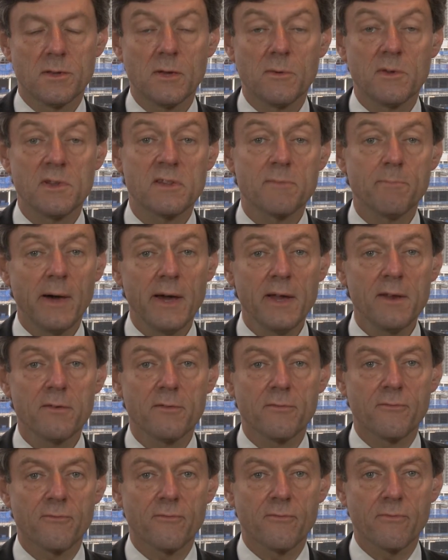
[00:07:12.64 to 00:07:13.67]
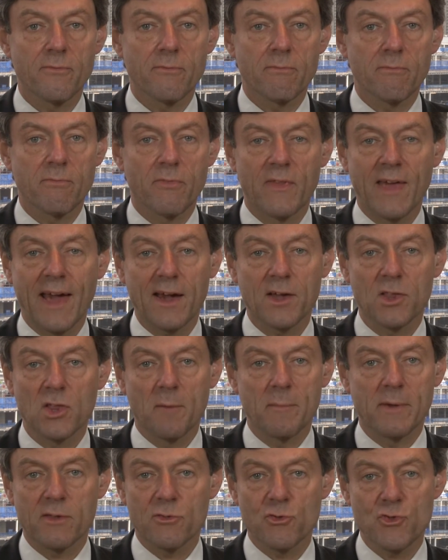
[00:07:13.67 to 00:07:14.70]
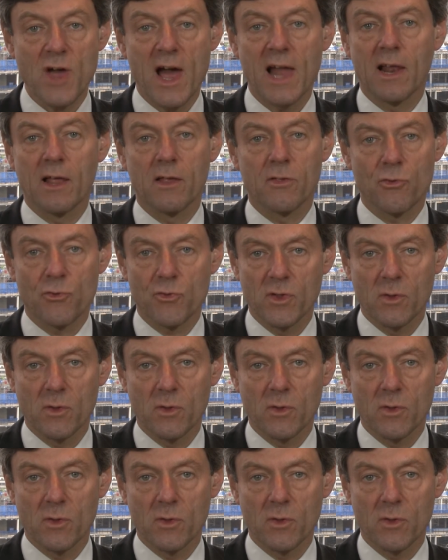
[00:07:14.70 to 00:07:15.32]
So in spite of the economic challenge